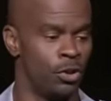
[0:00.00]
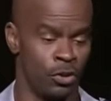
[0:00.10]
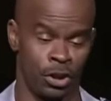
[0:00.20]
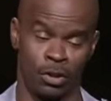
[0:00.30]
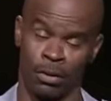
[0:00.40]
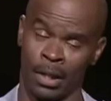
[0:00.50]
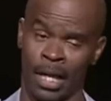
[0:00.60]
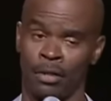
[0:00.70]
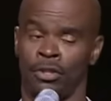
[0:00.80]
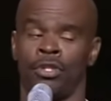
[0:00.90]
you're just going to
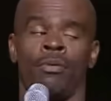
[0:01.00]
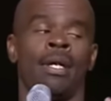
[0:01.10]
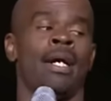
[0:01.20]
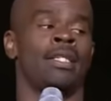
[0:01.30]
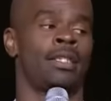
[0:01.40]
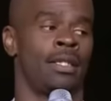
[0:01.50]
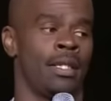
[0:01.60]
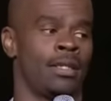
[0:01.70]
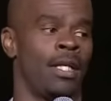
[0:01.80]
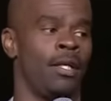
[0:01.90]
announce your reaction?
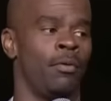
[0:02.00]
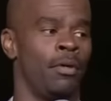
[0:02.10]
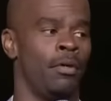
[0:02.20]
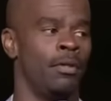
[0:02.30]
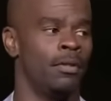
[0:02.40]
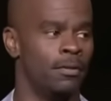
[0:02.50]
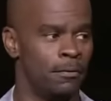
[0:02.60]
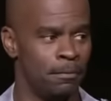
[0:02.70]
That's how you want to do it?